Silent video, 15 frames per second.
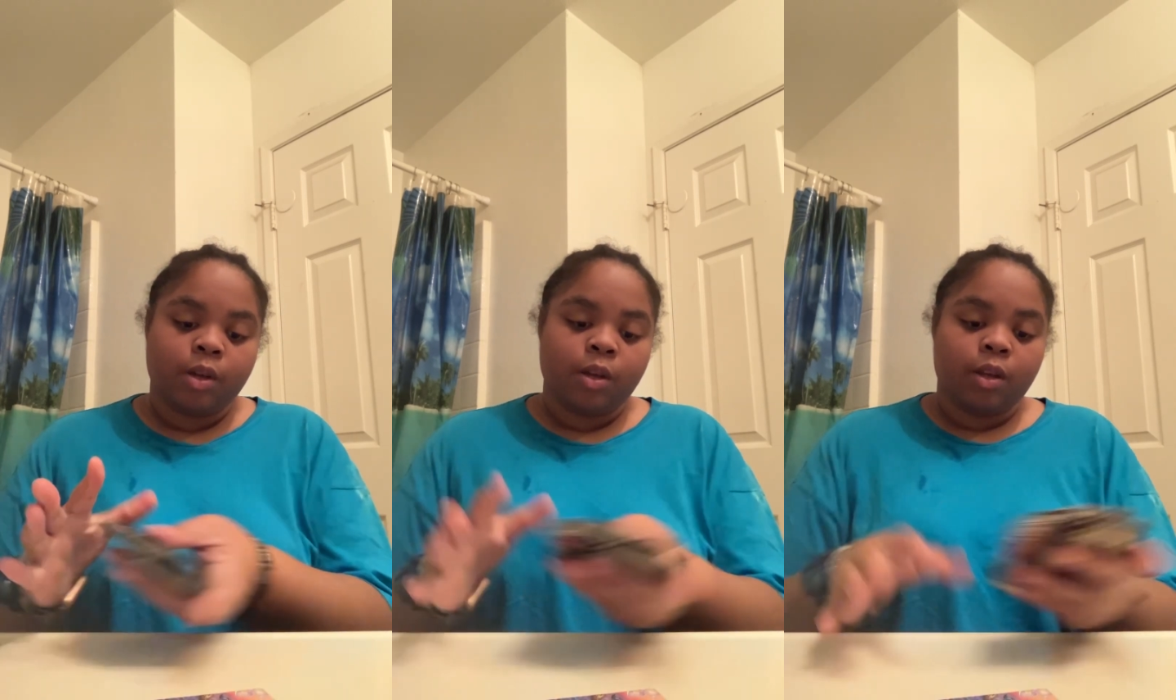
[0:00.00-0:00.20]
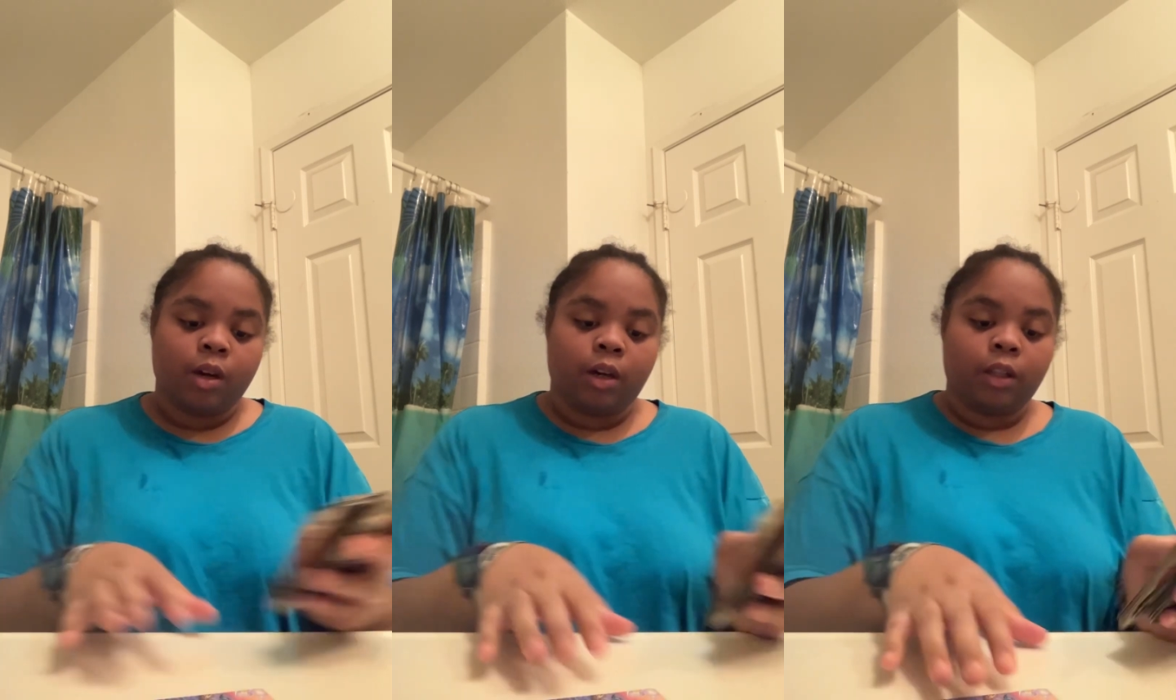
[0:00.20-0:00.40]

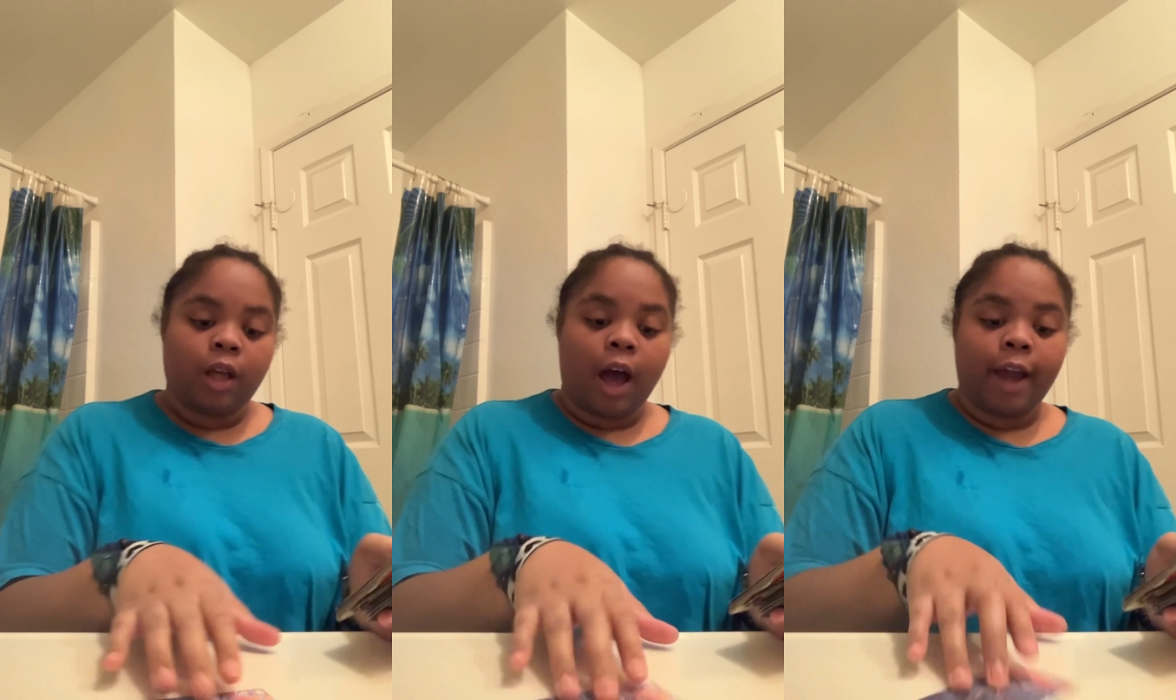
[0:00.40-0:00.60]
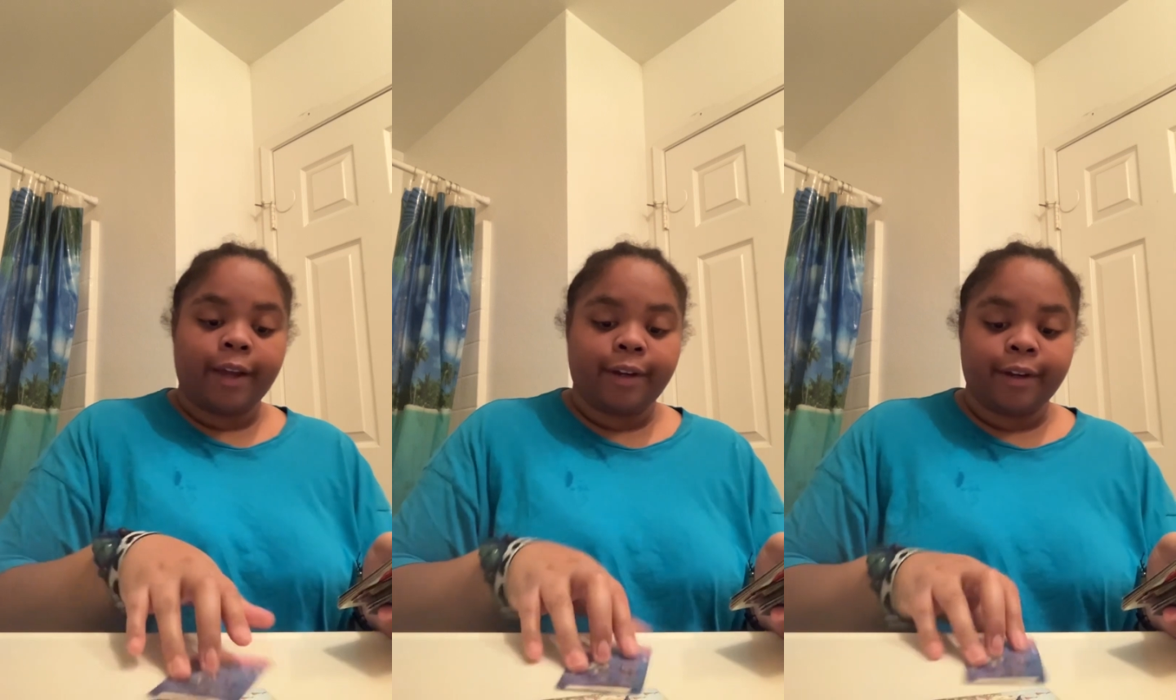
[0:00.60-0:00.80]
A
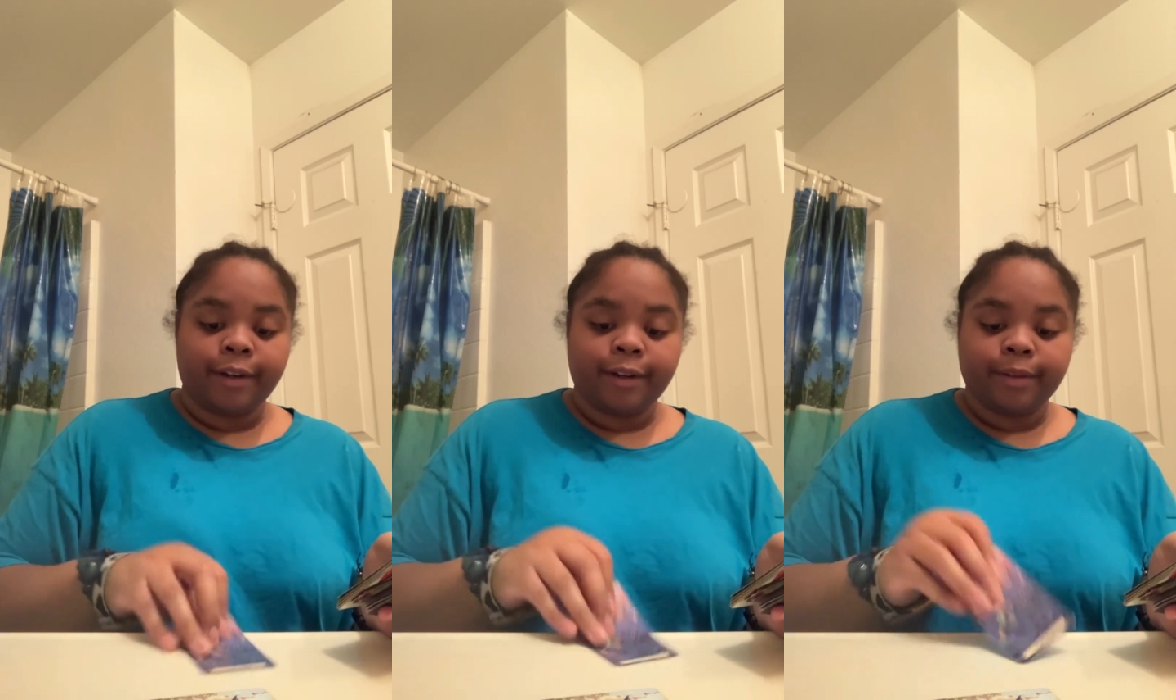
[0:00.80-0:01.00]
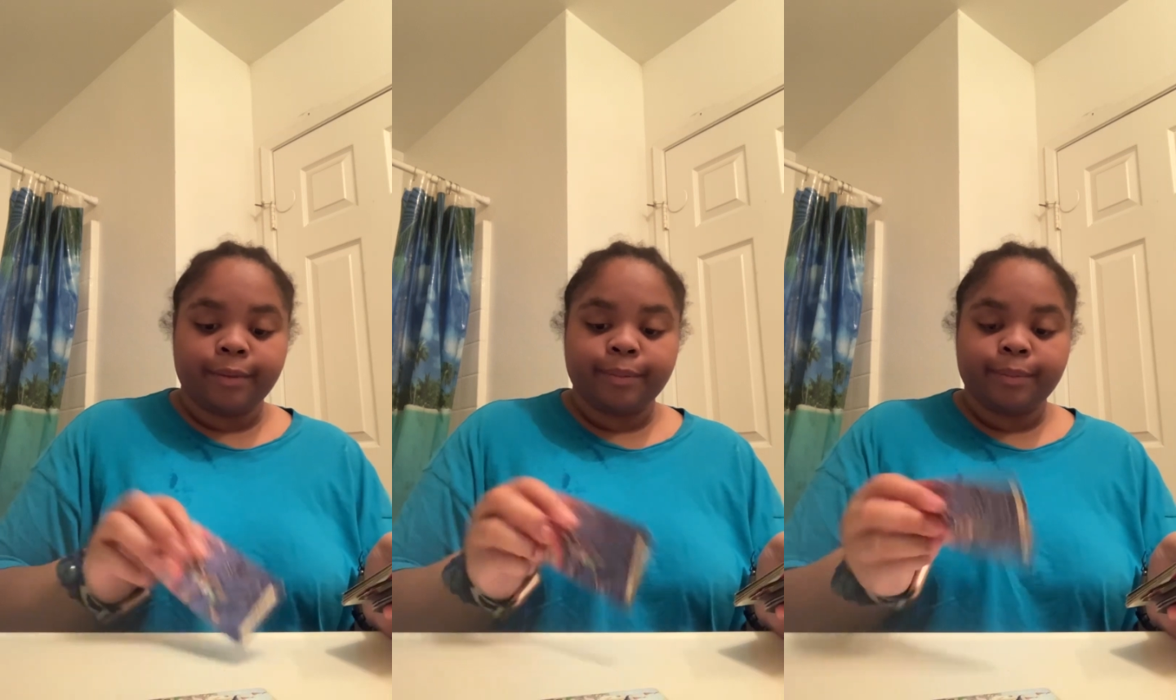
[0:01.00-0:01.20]

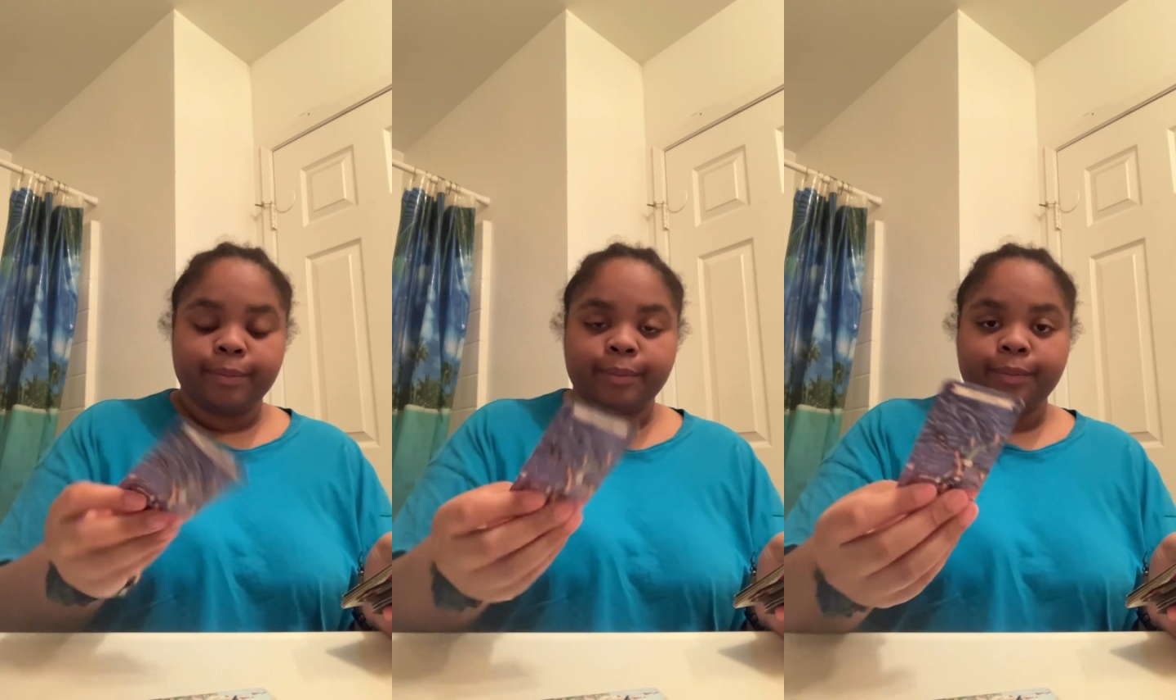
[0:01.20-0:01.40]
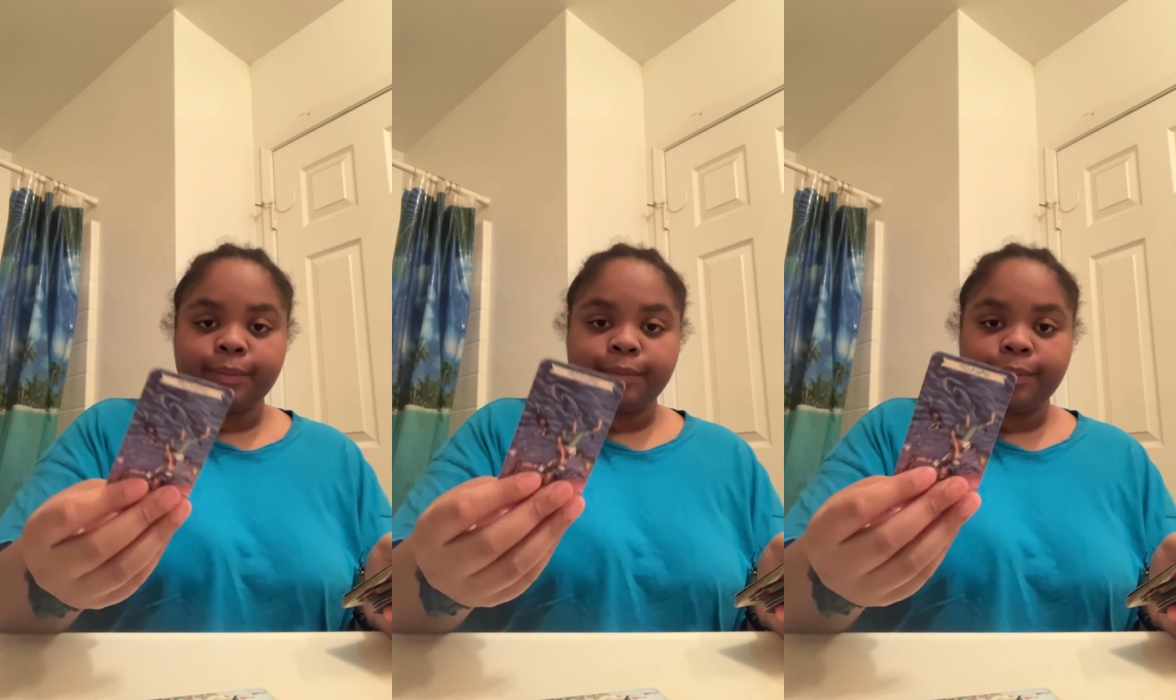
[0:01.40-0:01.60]
liar.
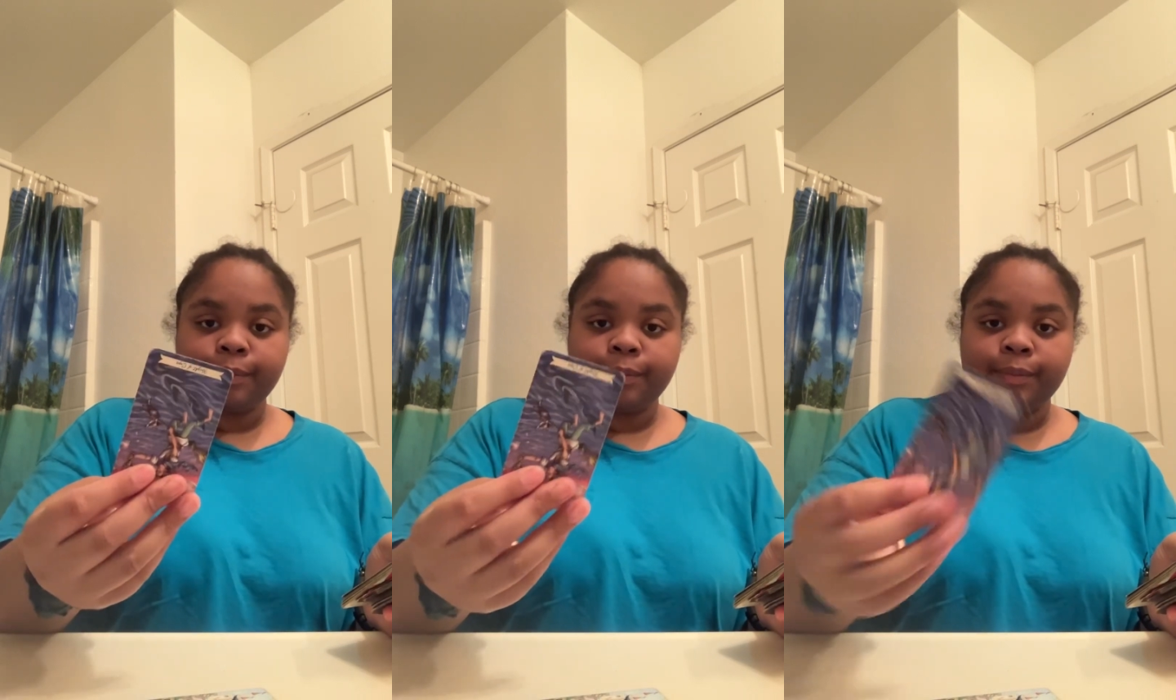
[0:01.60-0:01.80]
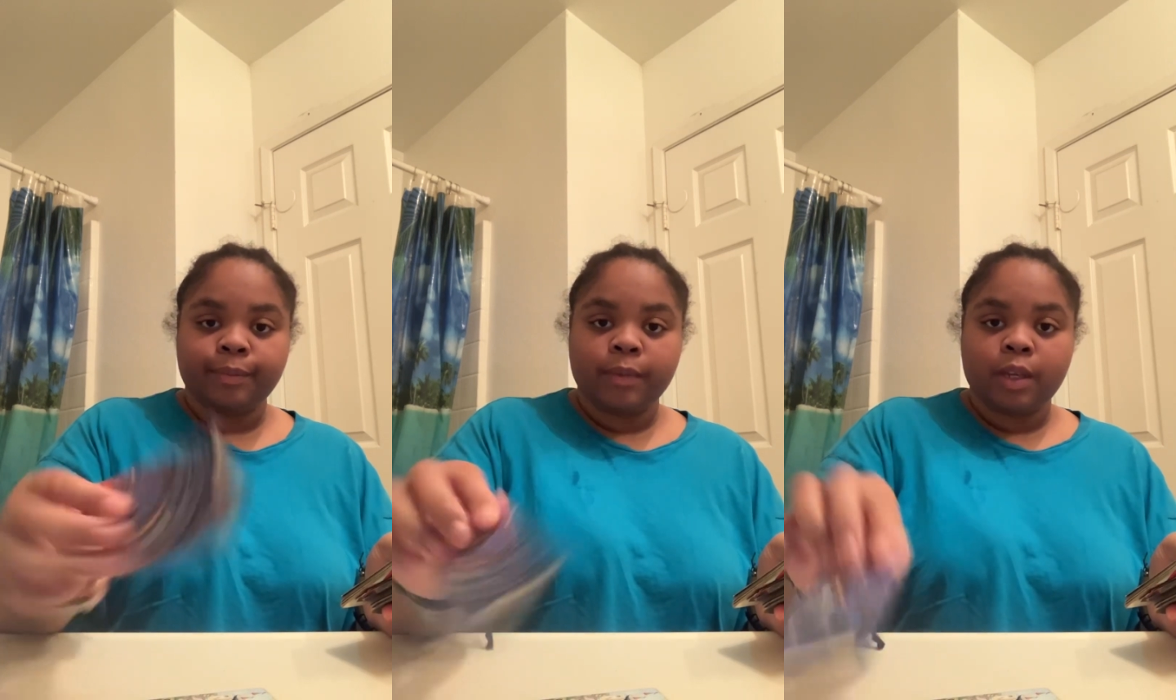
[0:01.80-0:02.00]

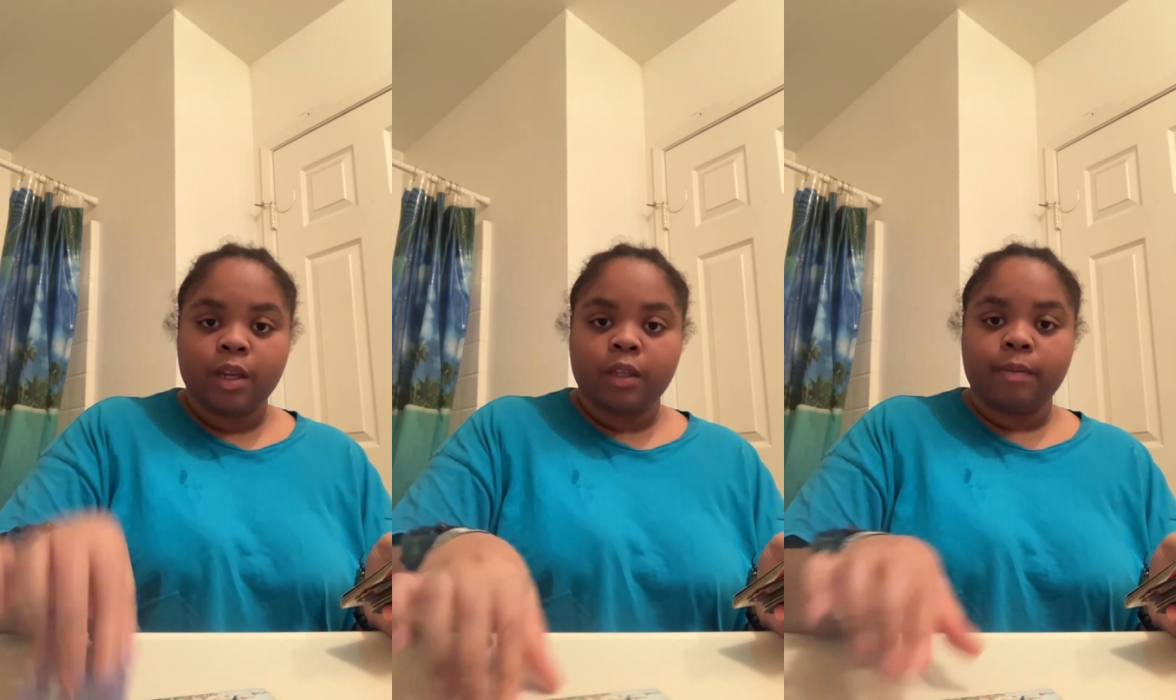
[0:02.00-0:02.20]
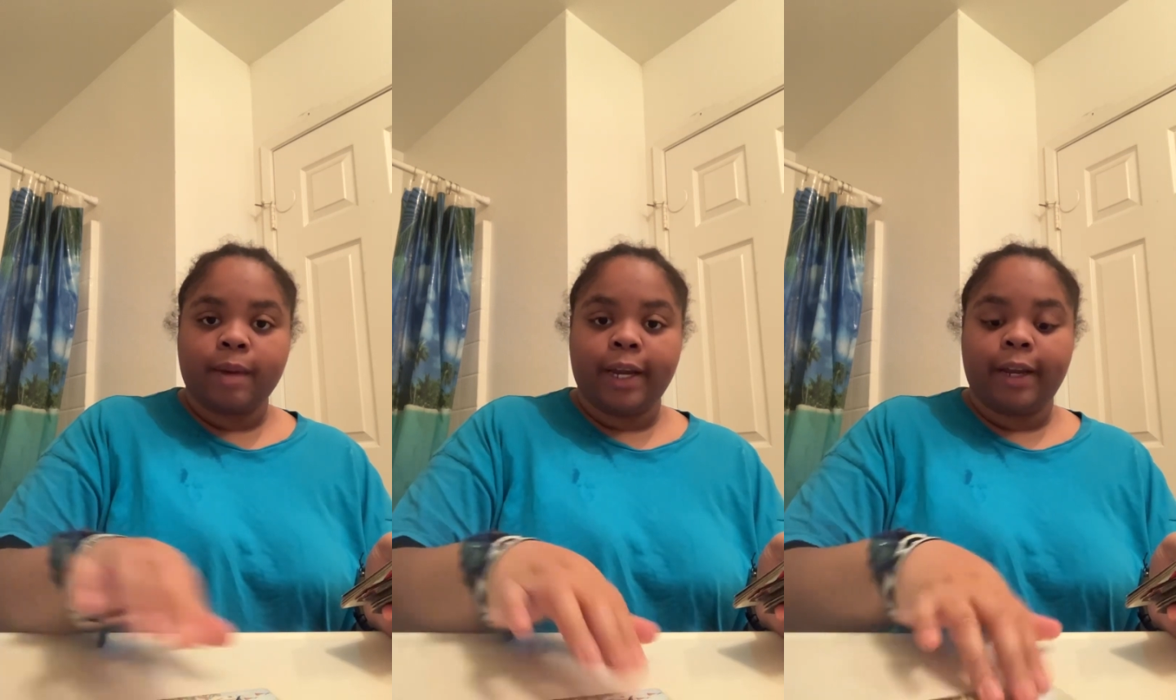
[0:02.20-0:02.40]
Somebody